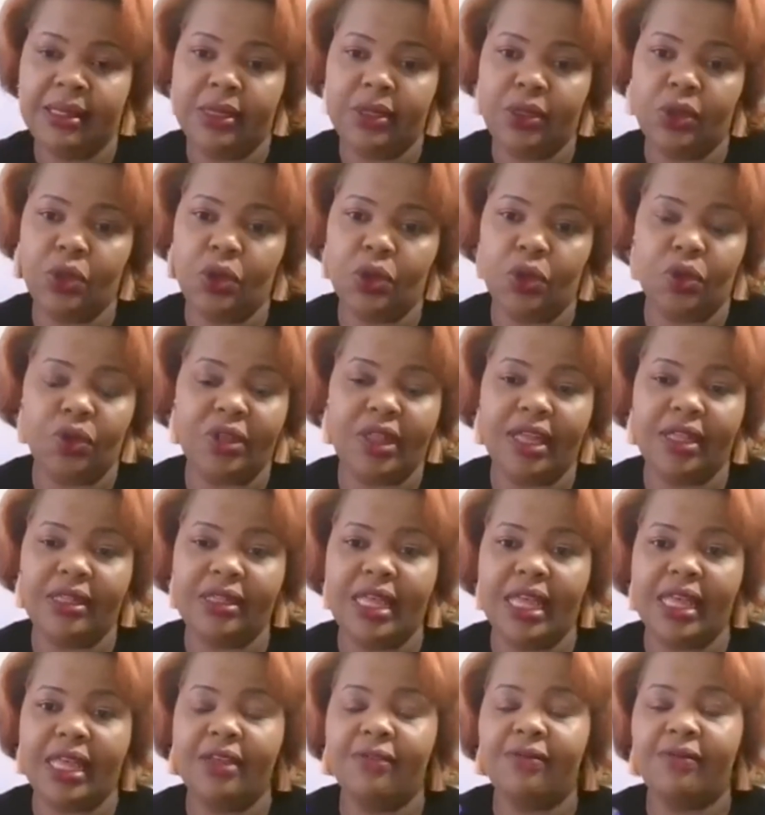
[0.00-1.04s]
They
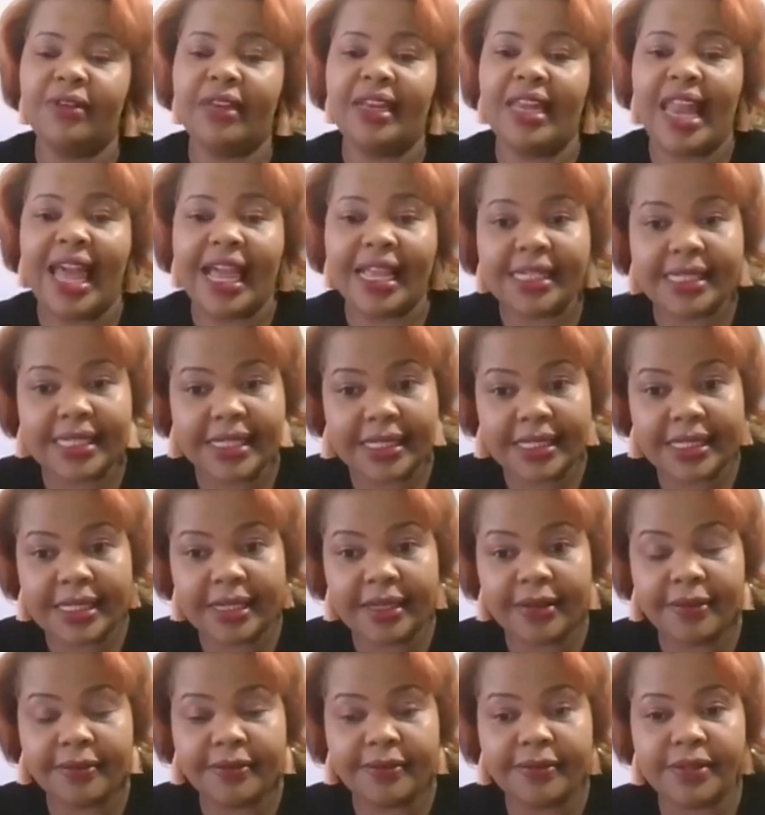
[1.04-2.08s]
give
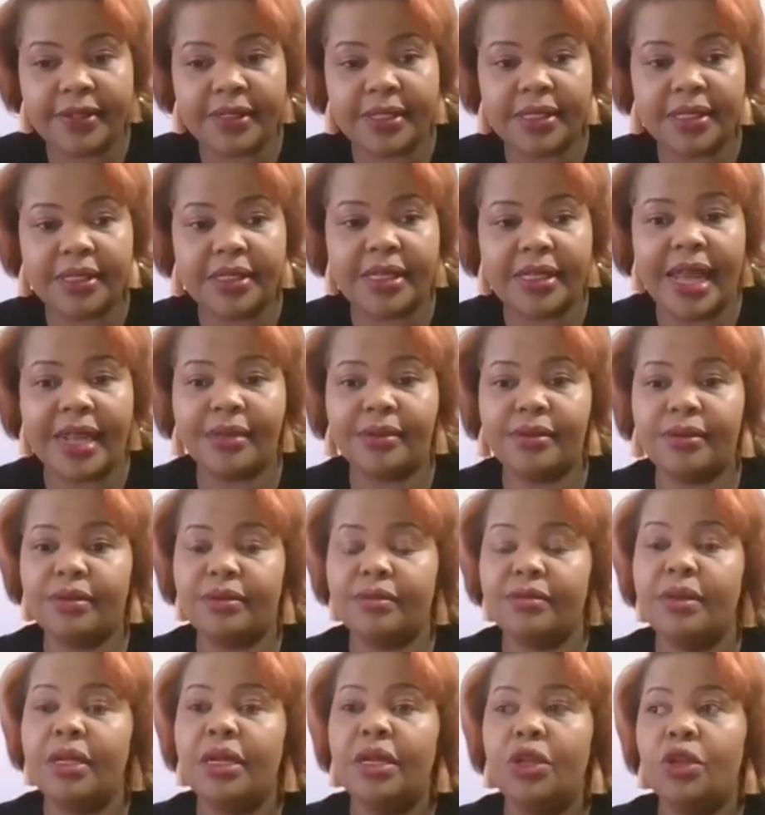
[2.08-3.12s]
laxatives, that
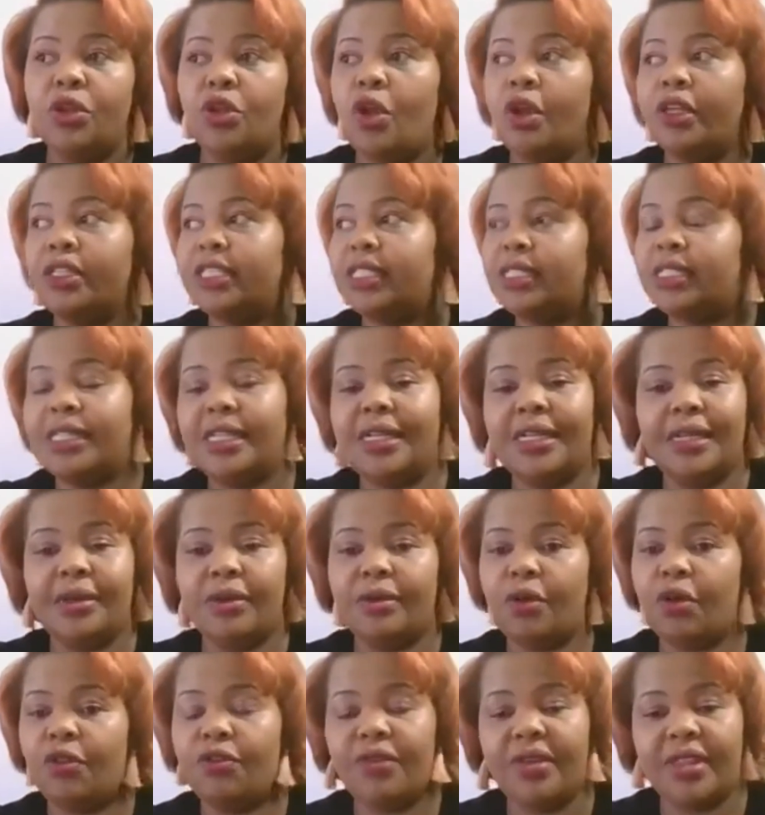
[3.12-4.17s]
not just the
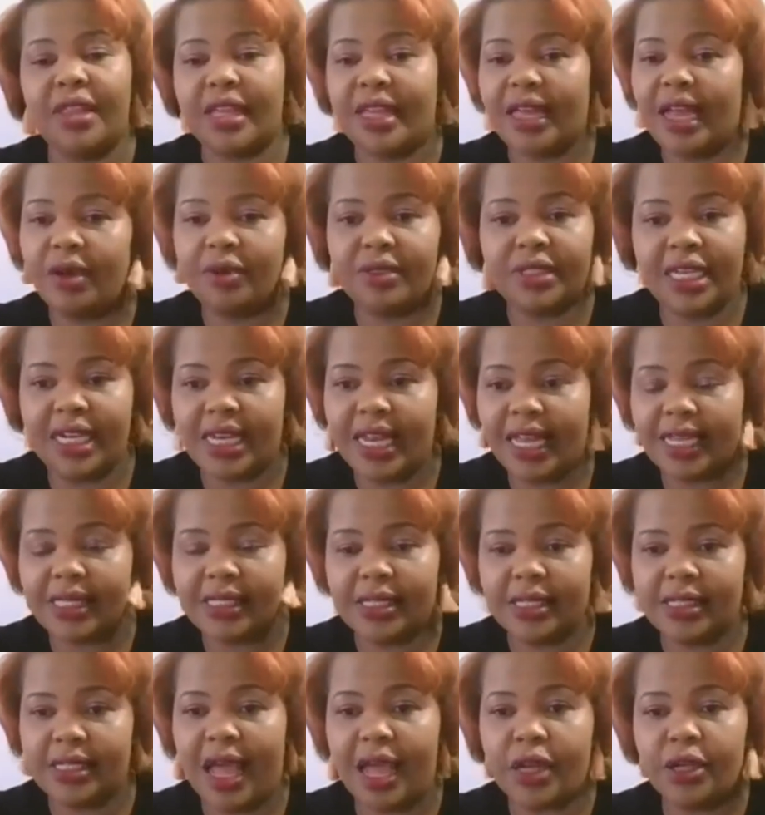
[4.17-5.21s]
over-the-counter
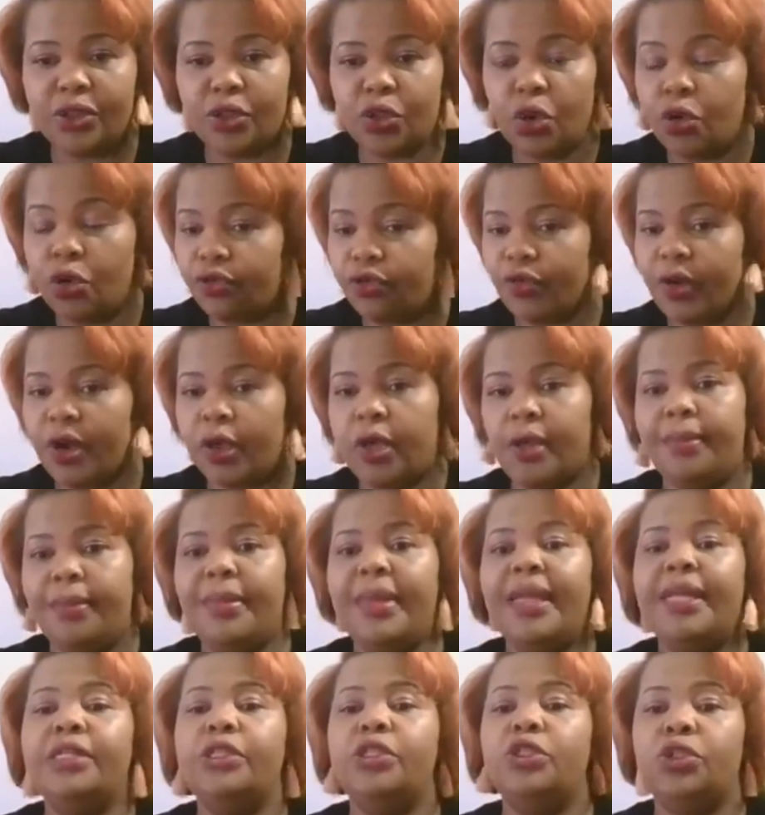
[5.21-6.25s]
laxatives. I don't
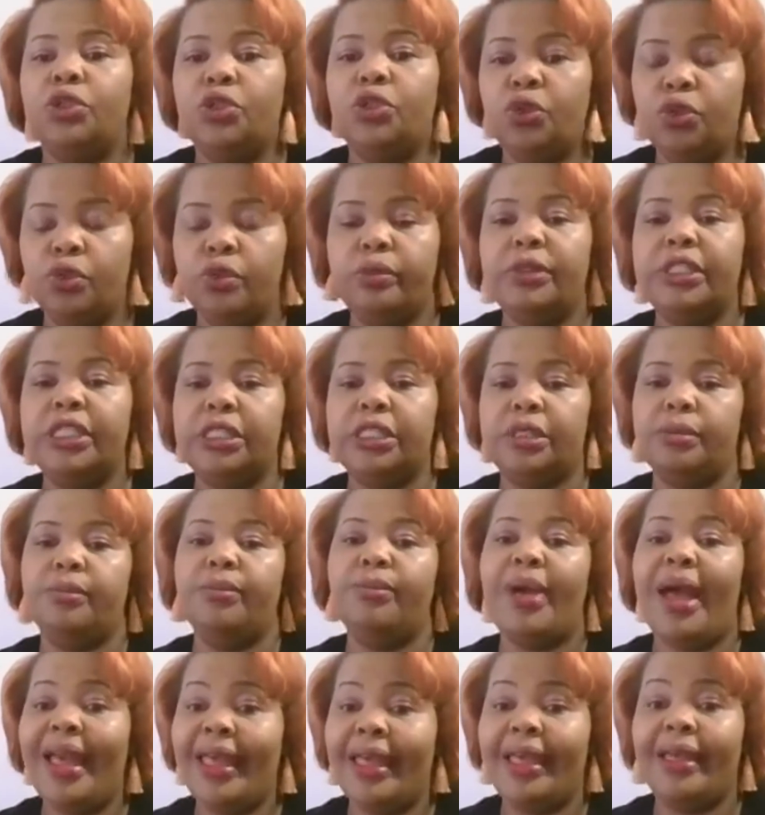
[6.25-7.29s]
recommend you just
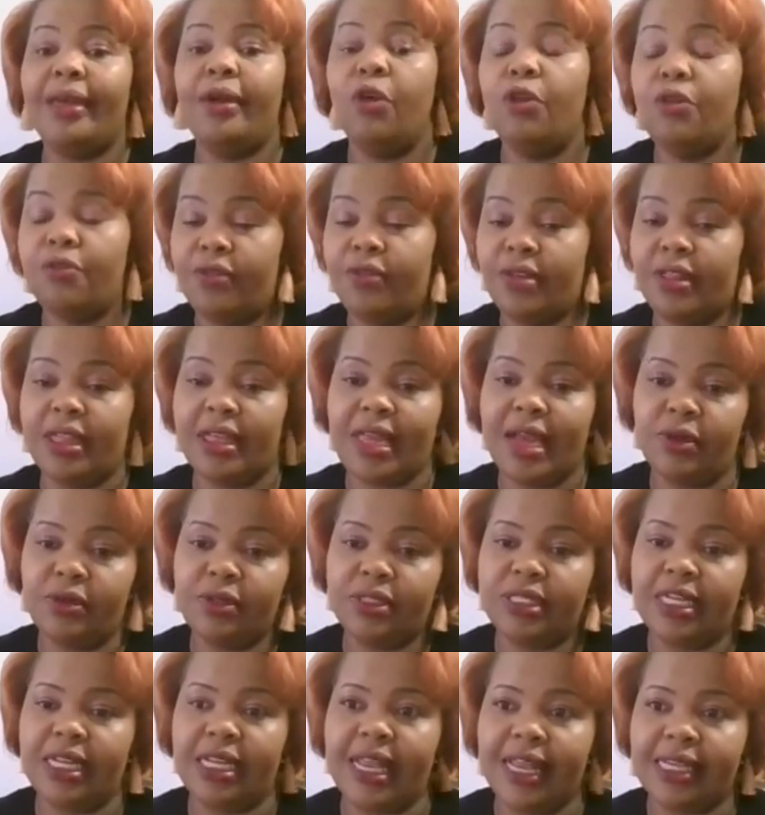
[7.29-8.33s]
buying
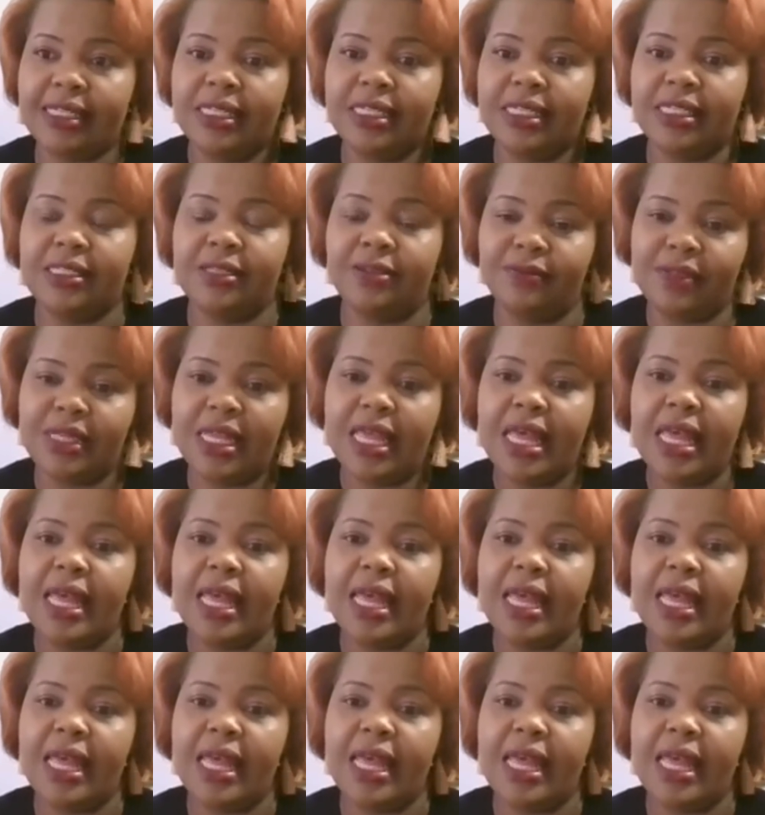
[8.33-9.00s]
over-the-counter laxatives.